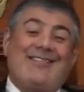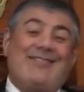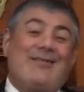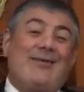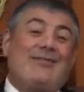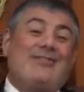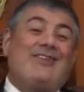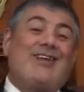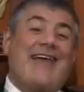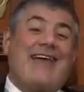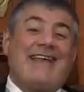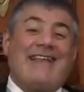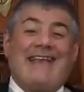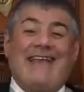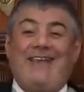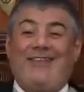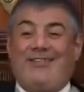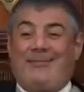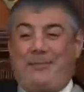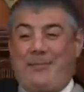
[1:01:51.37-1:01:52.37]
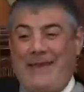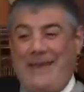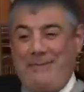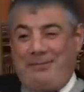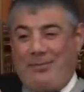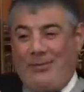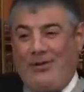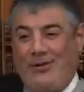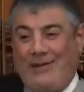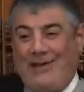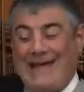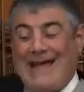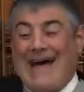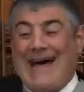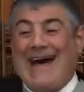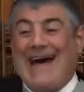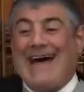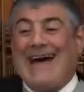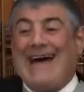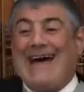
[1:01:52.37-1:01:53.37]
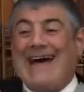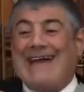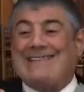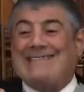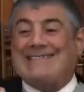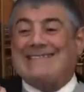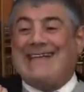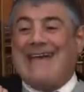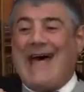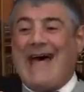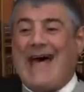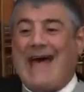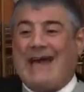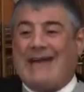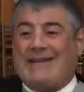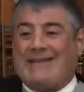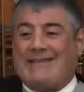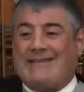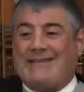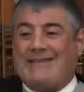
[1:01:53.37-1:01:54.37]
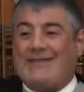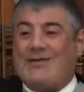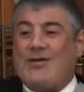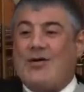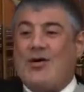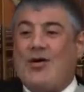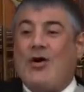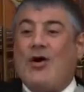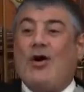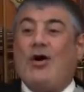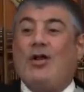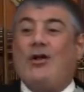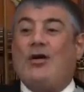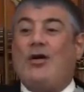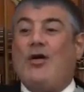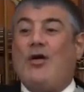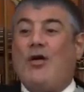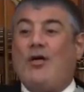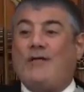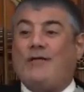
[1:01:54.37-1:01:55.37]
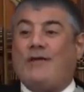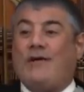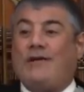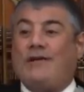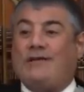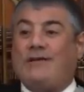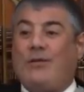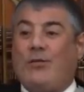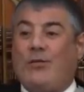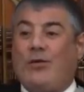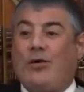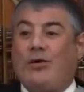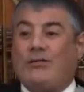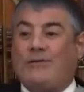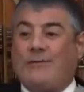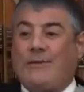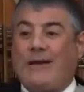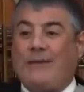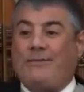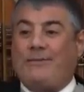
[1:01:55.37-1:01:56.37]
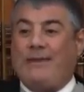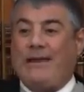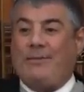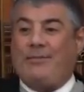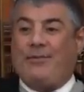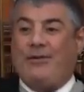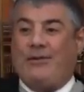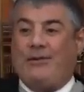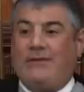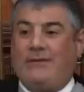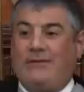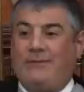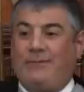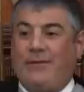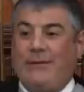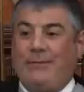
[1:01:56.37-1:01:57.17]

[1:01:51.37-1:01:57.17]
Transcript: so Chinese people are attacked all over the world by people.